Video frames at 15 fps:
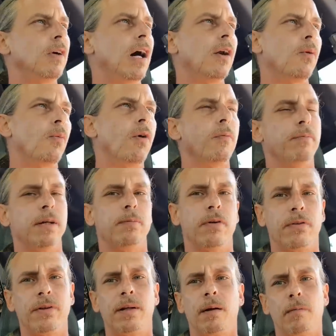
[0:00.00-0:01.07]
i don't want
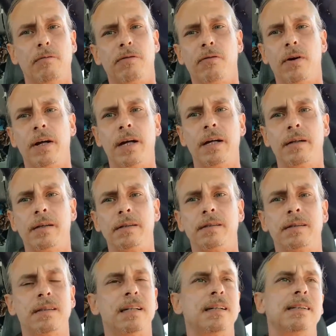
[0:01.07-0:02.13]
people to think i'm afraid and
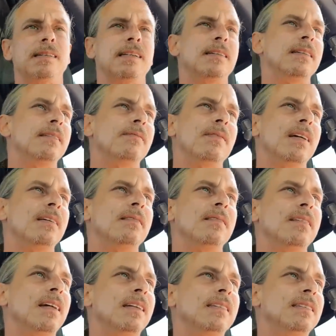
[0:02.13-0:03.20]
this and that it's like
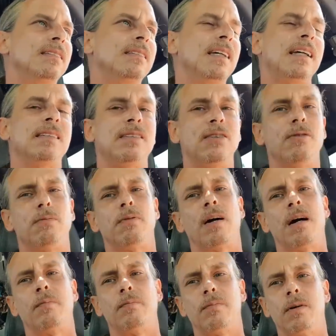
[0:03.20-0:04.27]
that's that's your
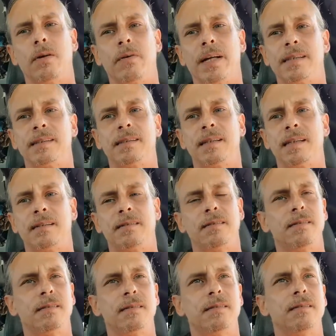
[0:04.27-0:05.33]
problem bro that's that
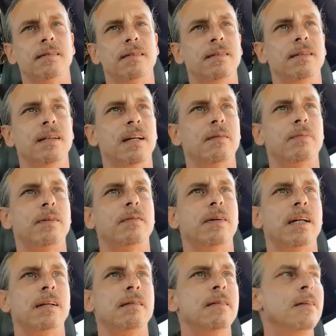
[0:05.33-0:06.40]
you can't be
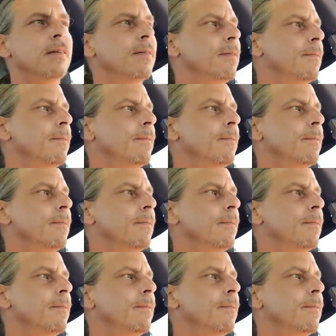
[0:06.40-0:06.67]
like